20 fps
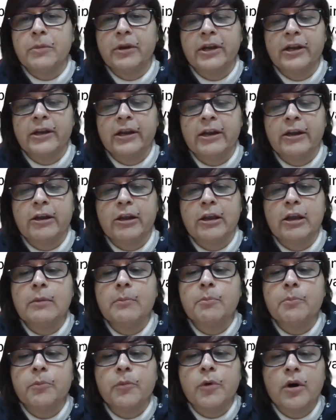played an
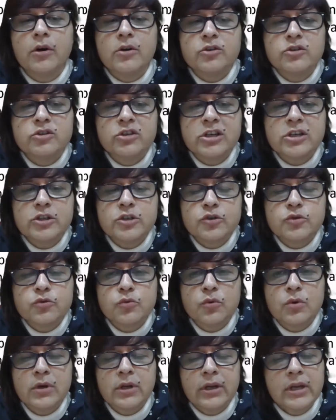important
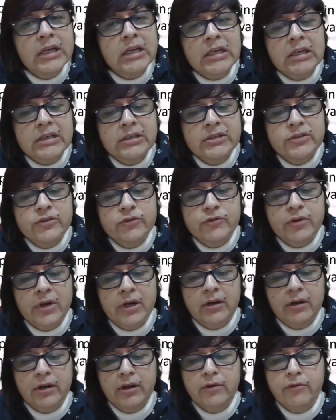role in
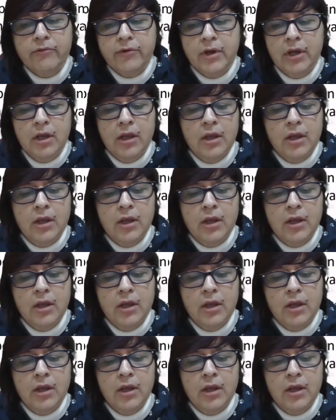constructive